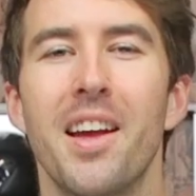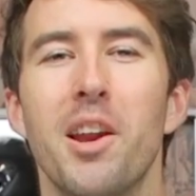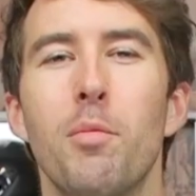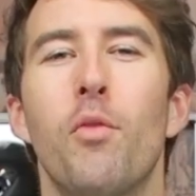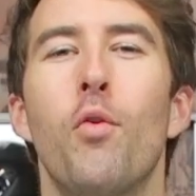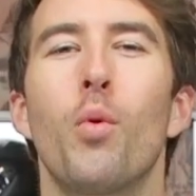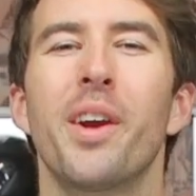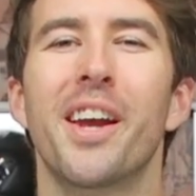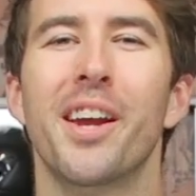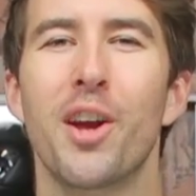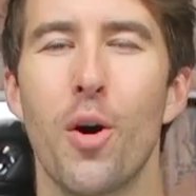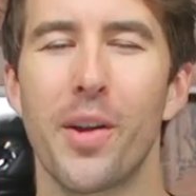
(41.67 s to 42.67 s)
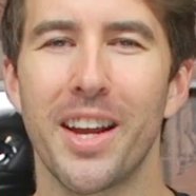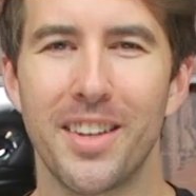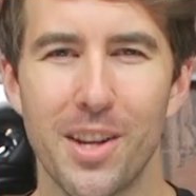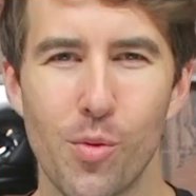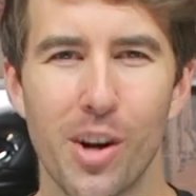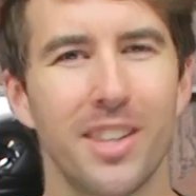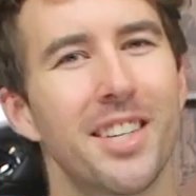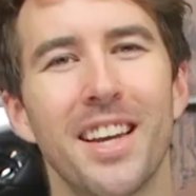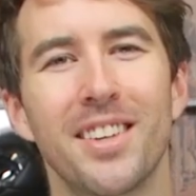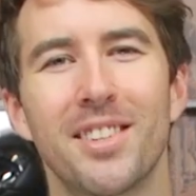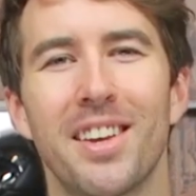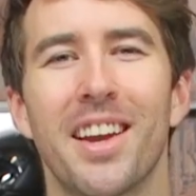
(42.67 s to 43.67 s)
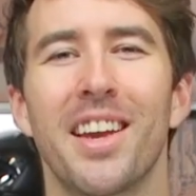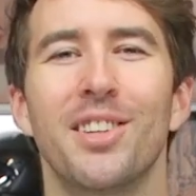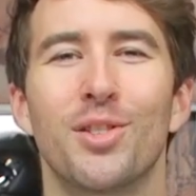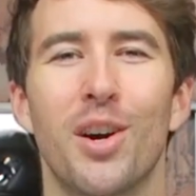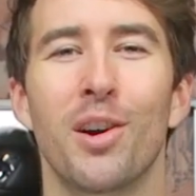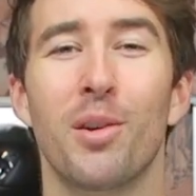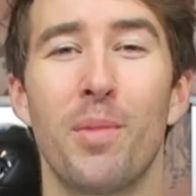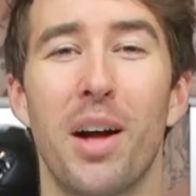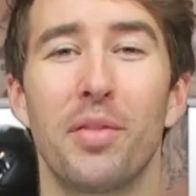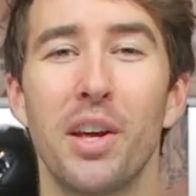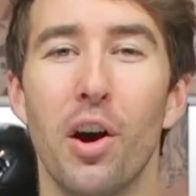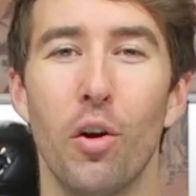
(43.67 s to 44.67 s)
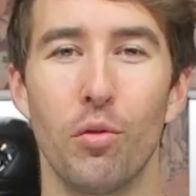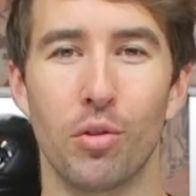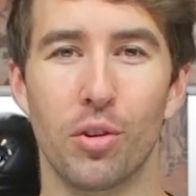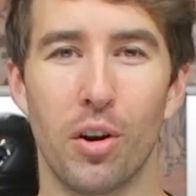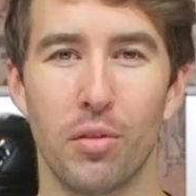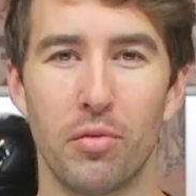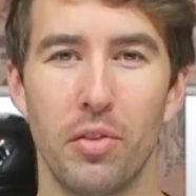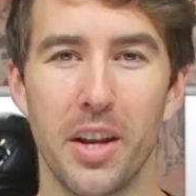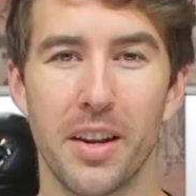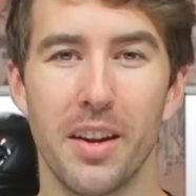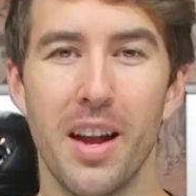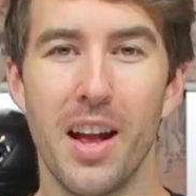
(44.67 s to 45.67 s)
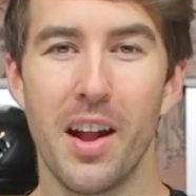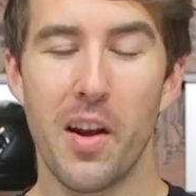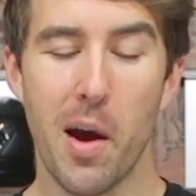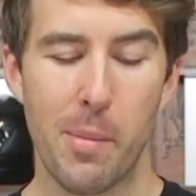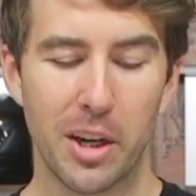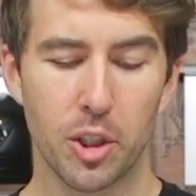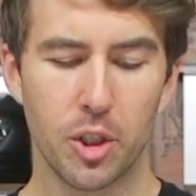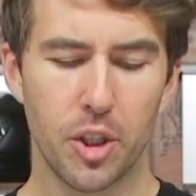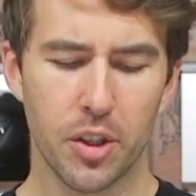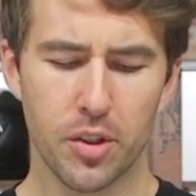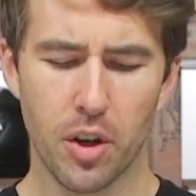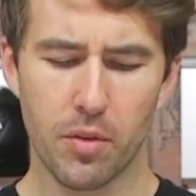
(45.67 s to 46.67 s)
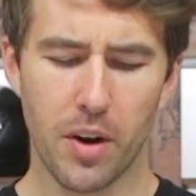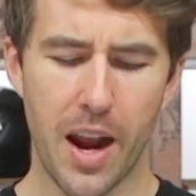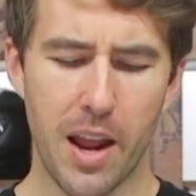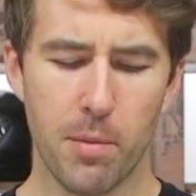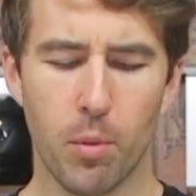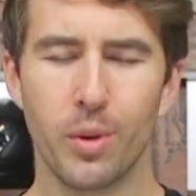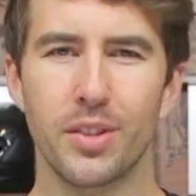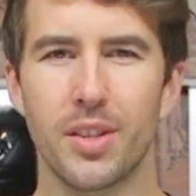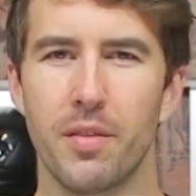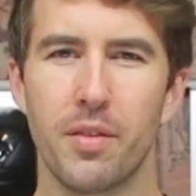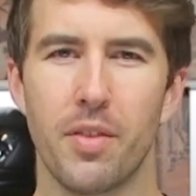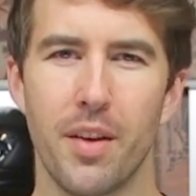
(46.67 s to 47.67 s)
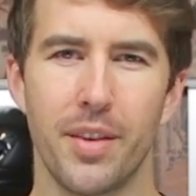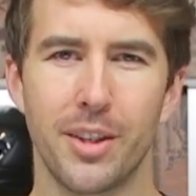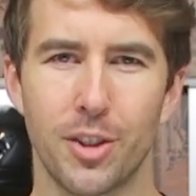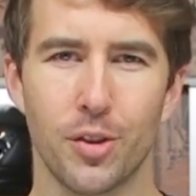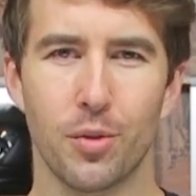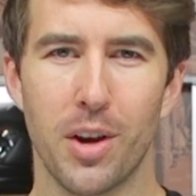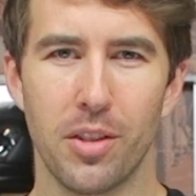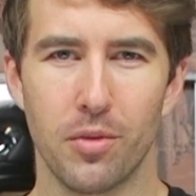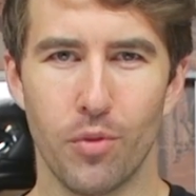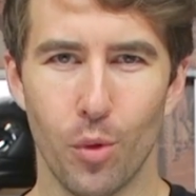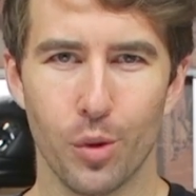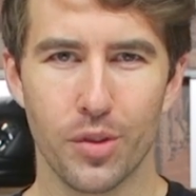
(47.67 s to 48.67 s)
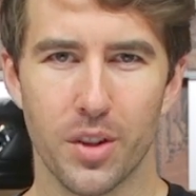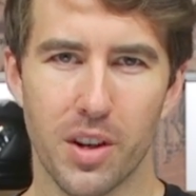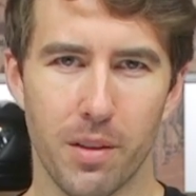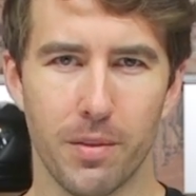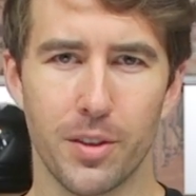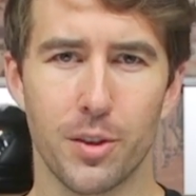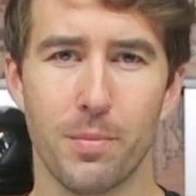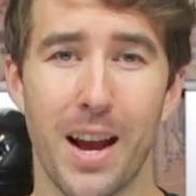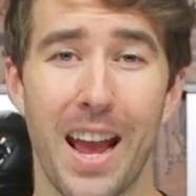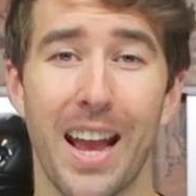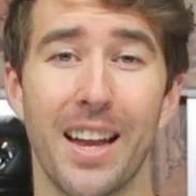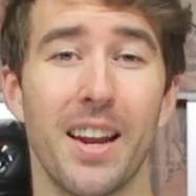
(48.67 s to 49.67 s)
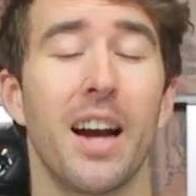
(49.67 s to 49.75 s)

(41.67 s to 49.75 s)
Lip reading: Now before we get going, I did want to take a second and talk about the overall fit. Now I measure just over 8.75 inches around the full circumference of my hand.